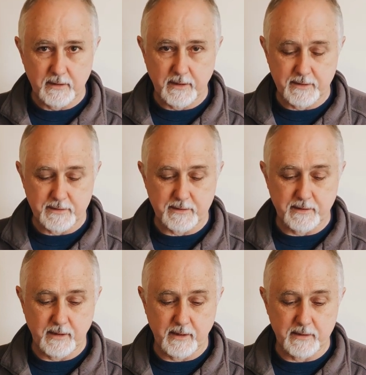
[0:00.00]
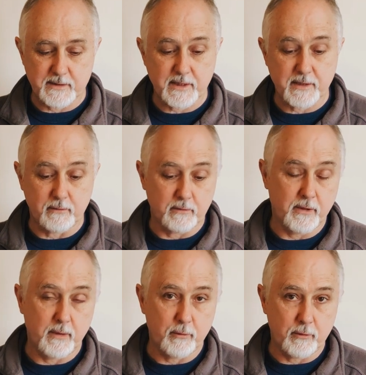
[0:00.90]
that is the serial
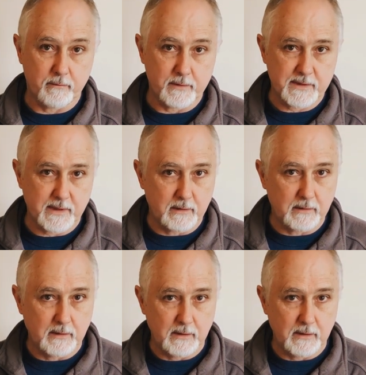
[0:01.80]
number of the cell.